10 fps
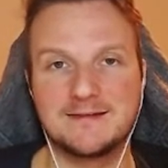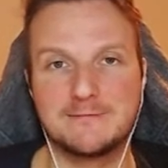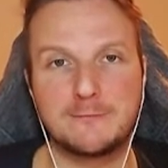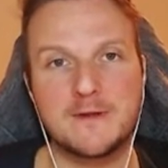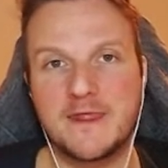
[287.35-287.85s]

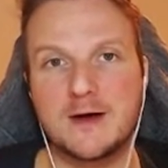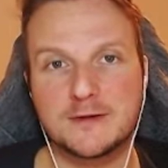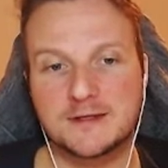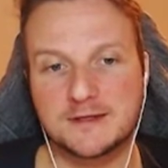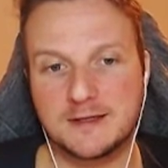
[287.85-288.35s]

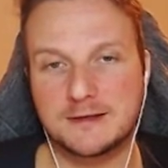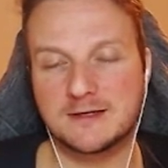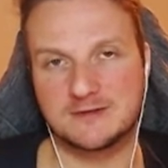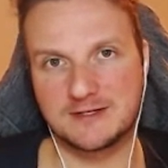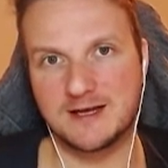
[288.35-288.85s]

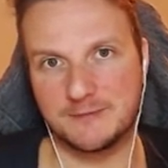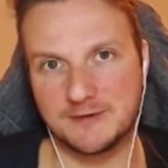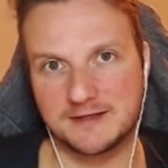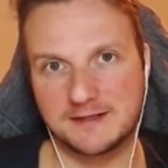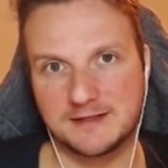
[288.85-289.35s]
4,600
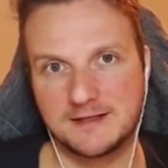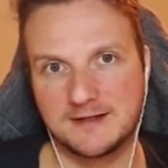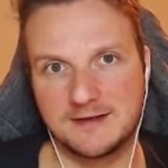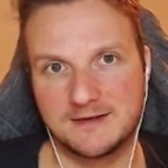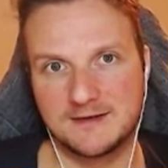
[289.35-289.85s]
common.
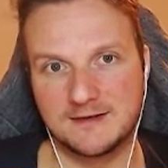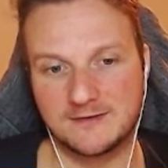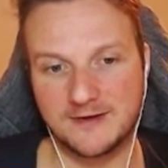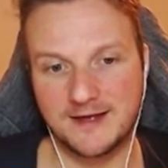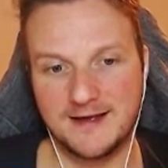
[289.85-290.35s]

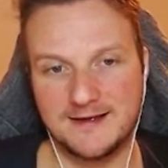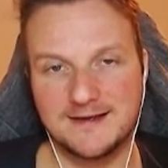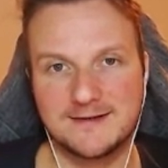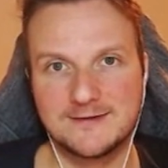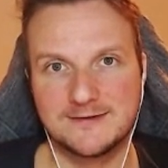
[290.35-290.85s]
Okay?
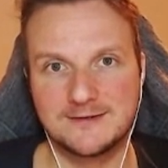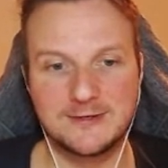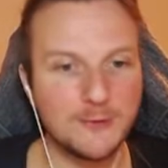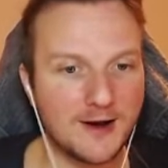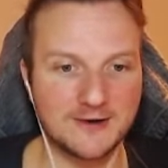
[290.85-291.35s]

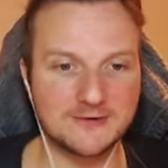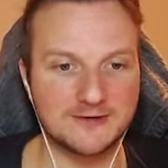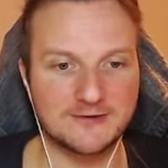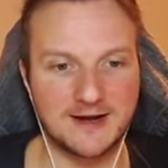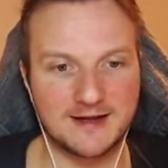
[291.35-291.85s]

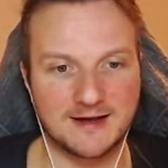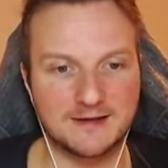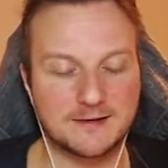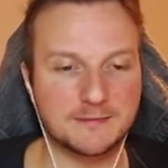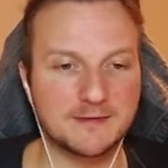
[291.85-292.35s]
200 rare
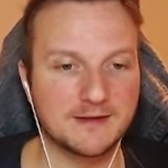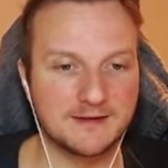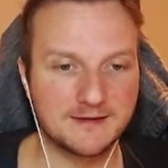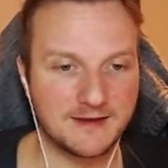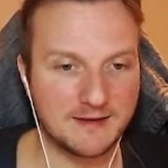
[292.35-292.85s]
cards.
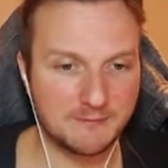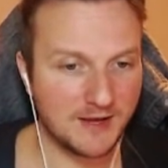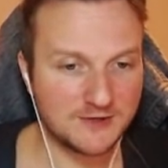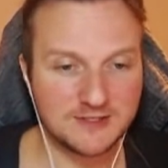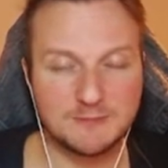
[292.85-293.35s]

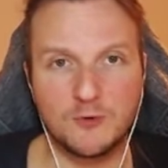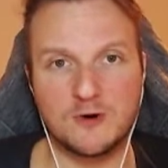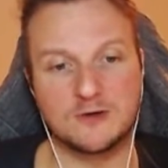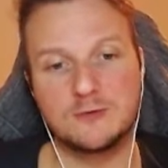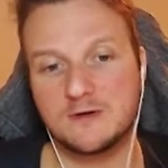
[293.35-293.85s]
Actually
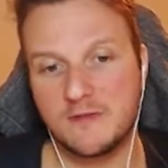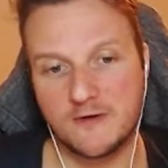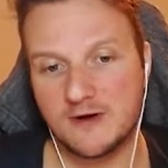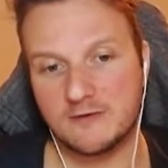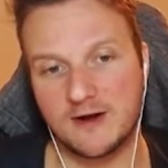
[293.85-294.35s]
more,
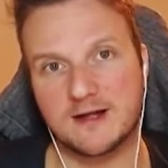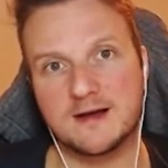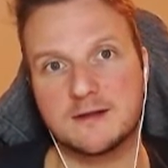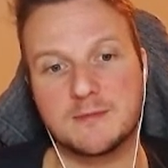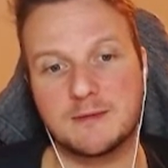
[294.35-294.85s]
230 rare
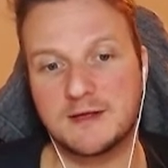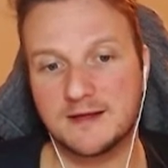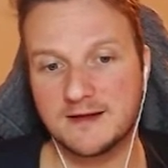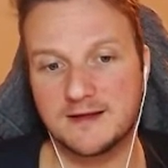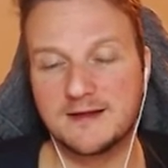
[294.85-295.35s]
cards maybe.
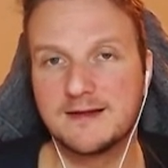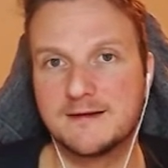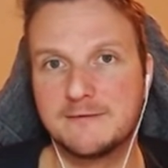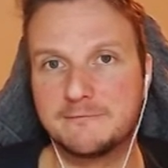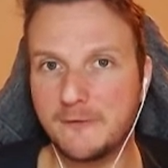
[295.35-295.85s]

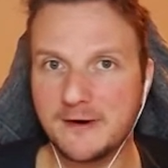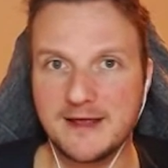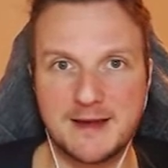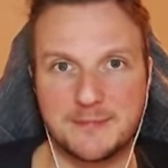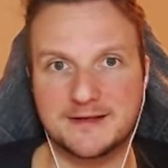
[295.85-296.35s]
40
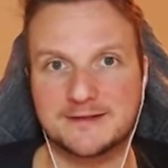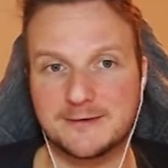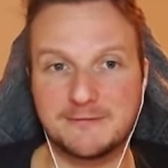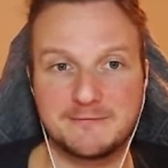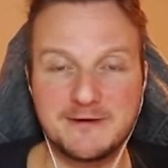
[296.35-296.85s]
epics
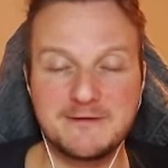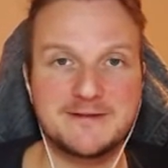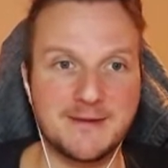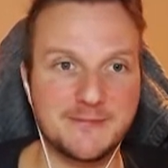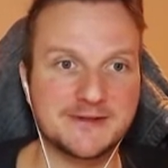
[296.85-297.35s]
or
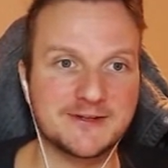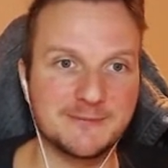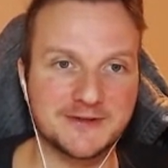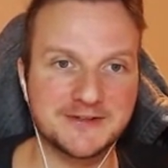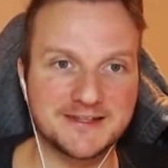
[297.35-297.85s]
50 epics
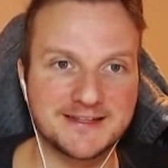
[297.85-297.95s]
almost.